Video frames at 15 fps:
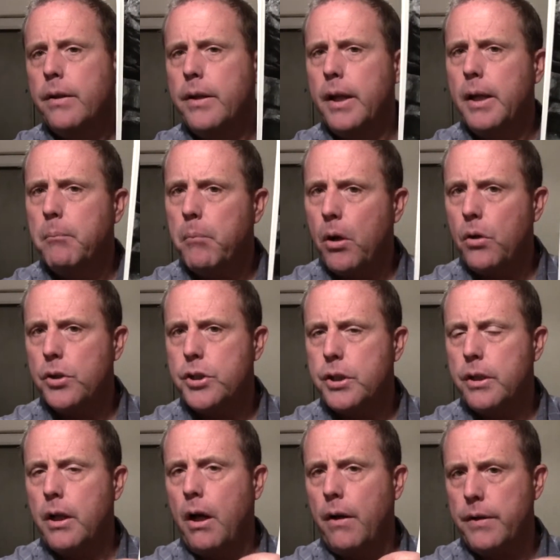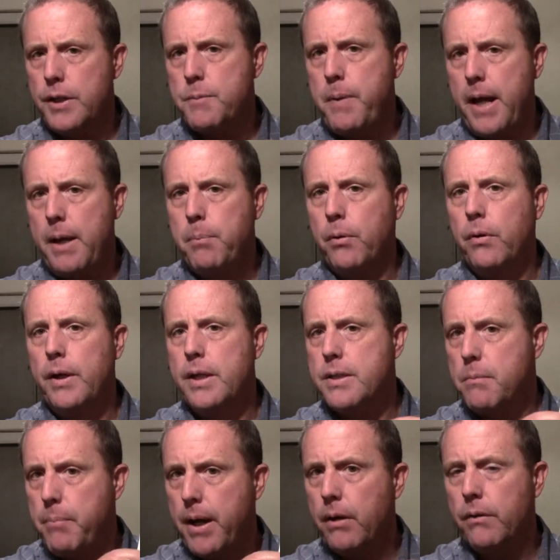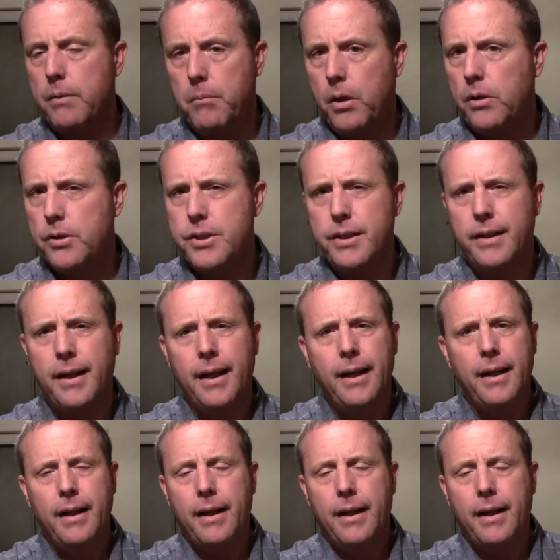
The emulsion on this paper is a better emulsion.